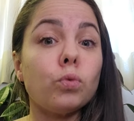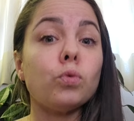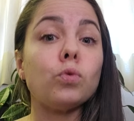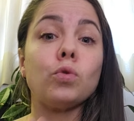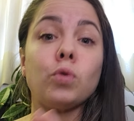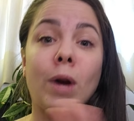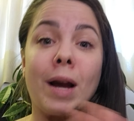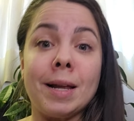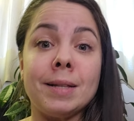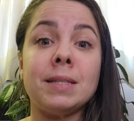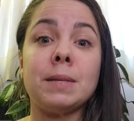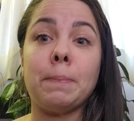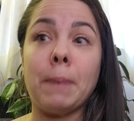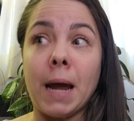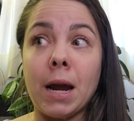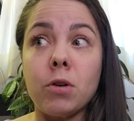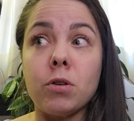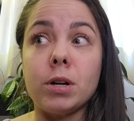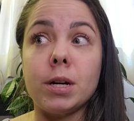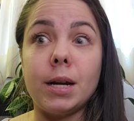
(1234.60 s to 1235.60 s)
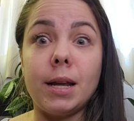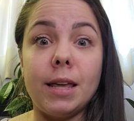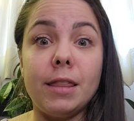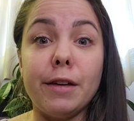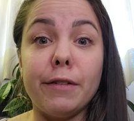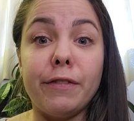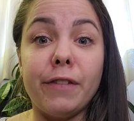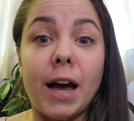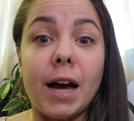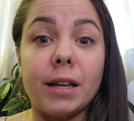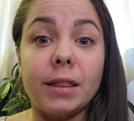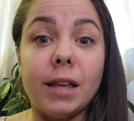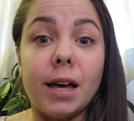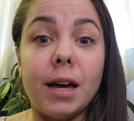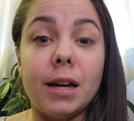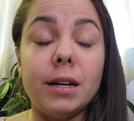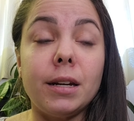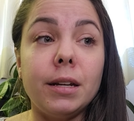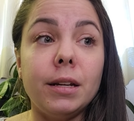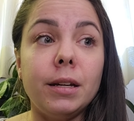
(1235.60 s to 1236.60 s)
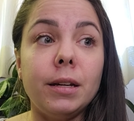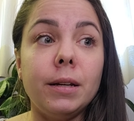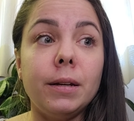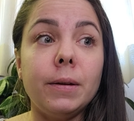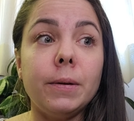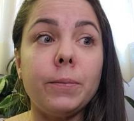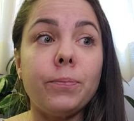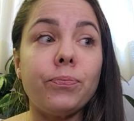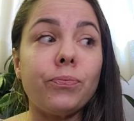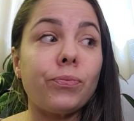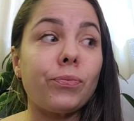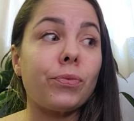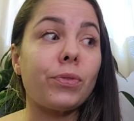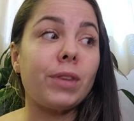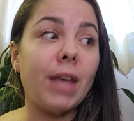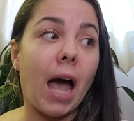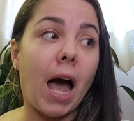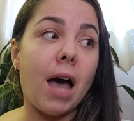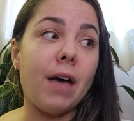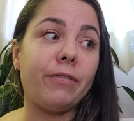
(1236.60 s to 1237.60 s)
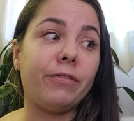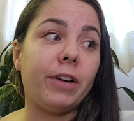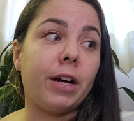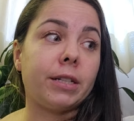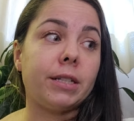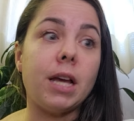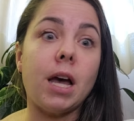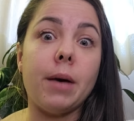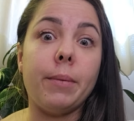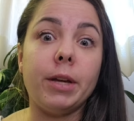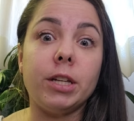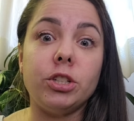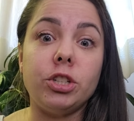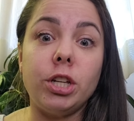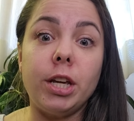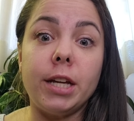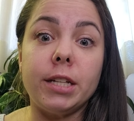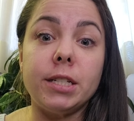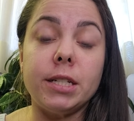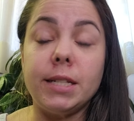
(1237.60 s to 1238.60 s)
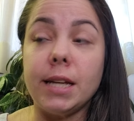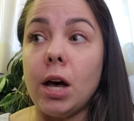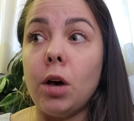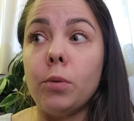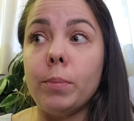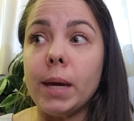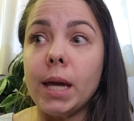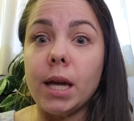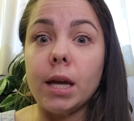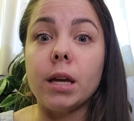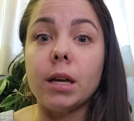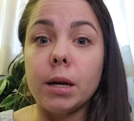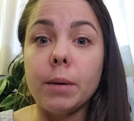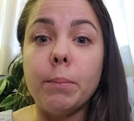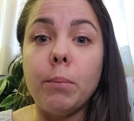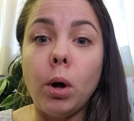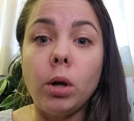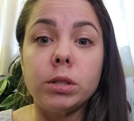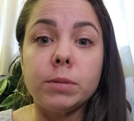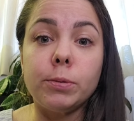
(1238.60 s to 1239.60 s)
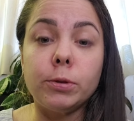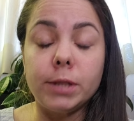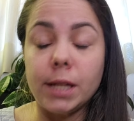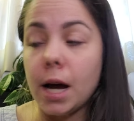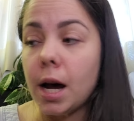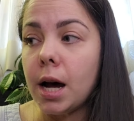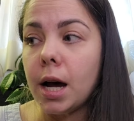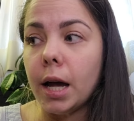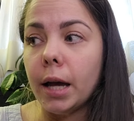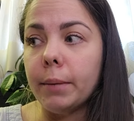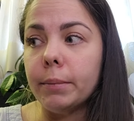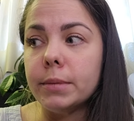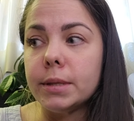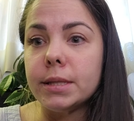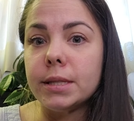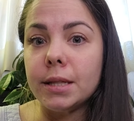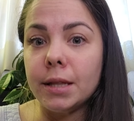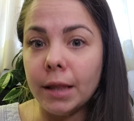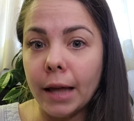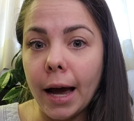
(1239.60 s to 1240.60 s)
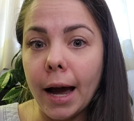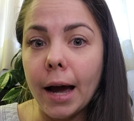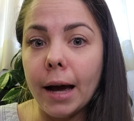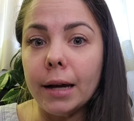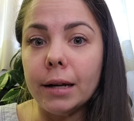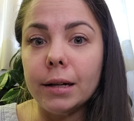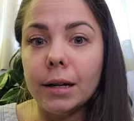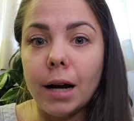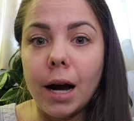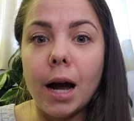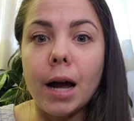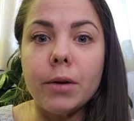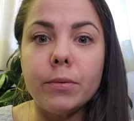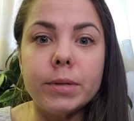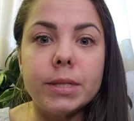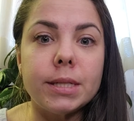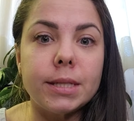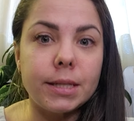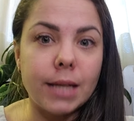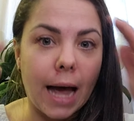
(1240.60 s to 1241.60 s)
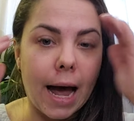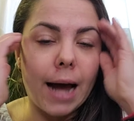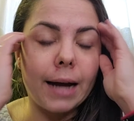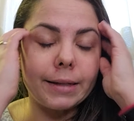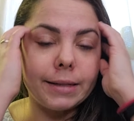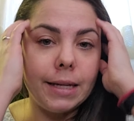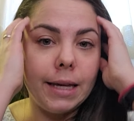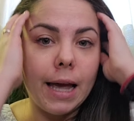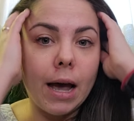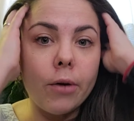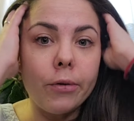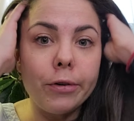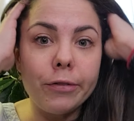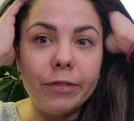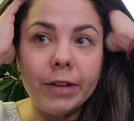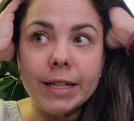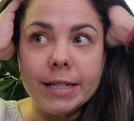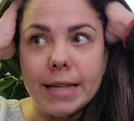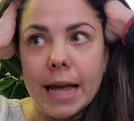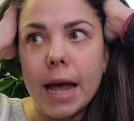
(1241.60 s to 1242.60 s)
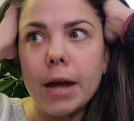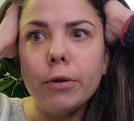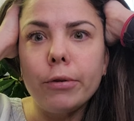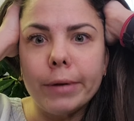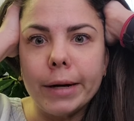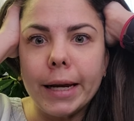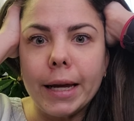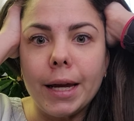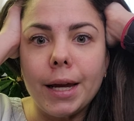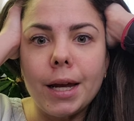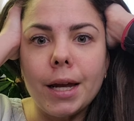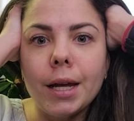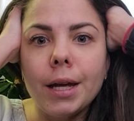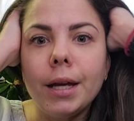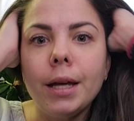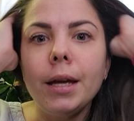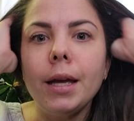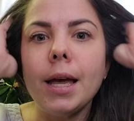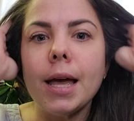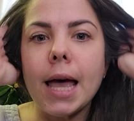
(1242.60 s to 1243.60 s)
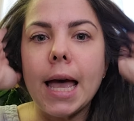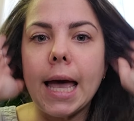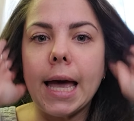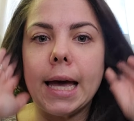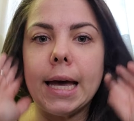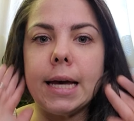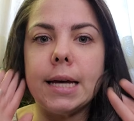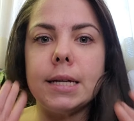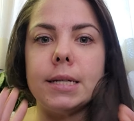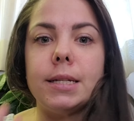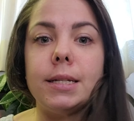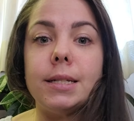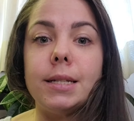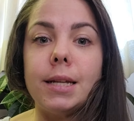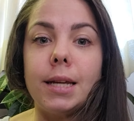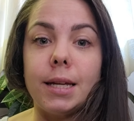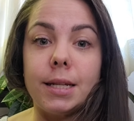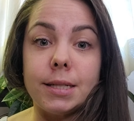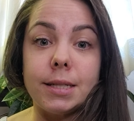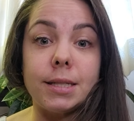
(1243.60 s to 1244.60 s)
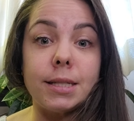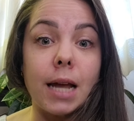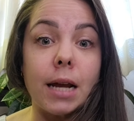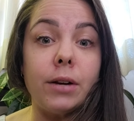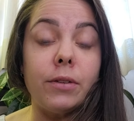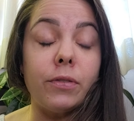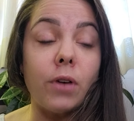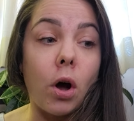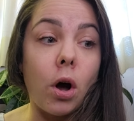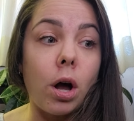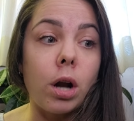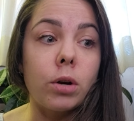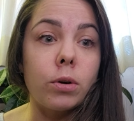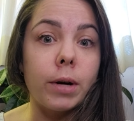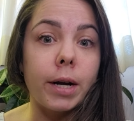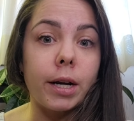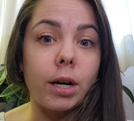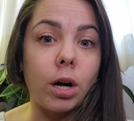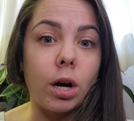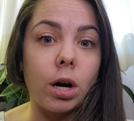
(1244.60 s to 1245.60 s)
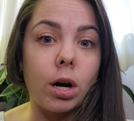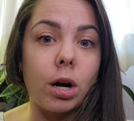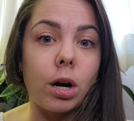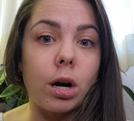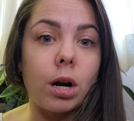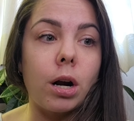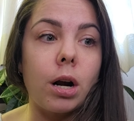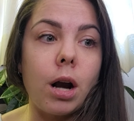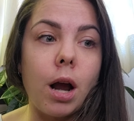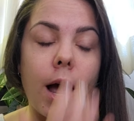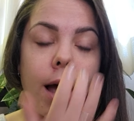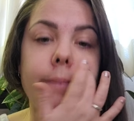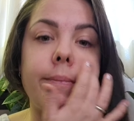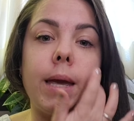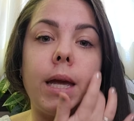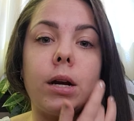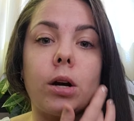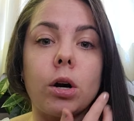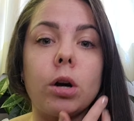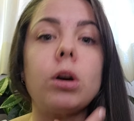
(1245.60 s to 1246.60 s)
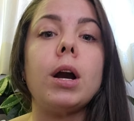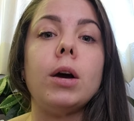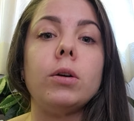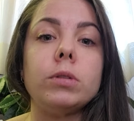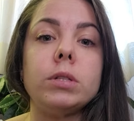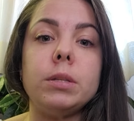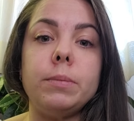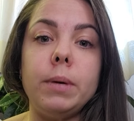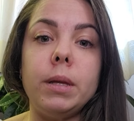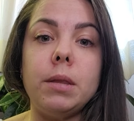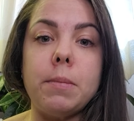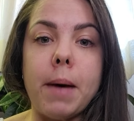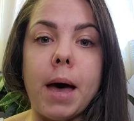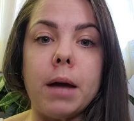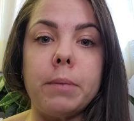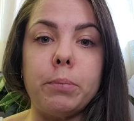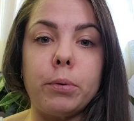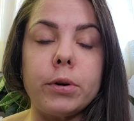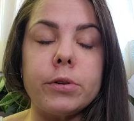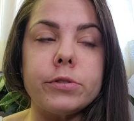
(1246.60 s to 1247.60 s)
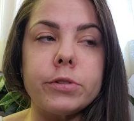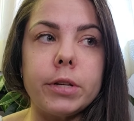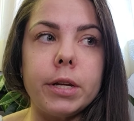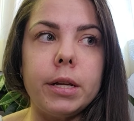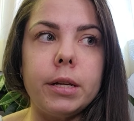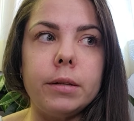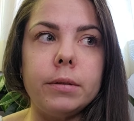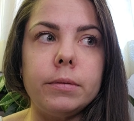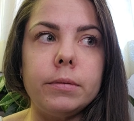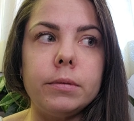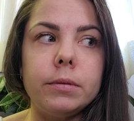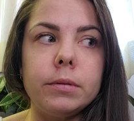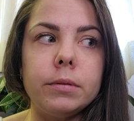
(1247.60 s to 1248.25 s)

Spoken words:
transparent in the fact that, yeah, I fucked up, and she had to tell me multiple times that I was acting out of integrity, and instead of honoring her, I made her out to be the bad person.